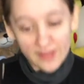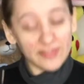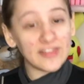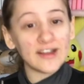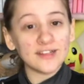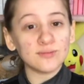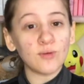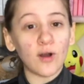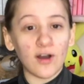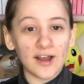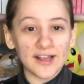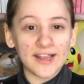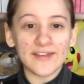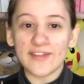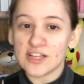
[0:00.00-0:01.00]
That's what
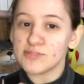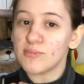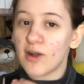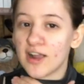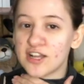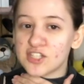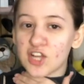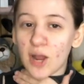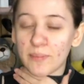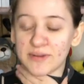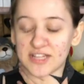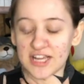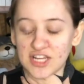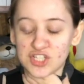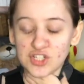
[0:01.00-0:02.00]
I get, that's my
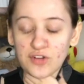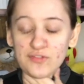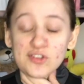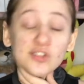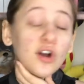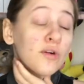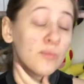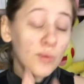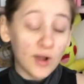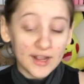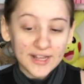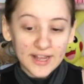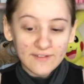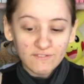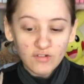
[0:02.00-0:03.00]
interpretation of the song, what I
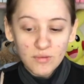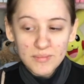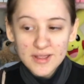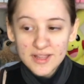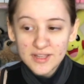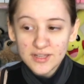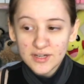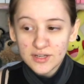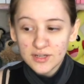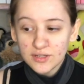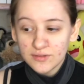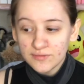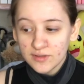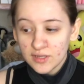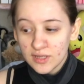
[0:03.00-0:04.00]
get from it, you
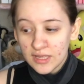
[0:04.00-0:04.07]
know,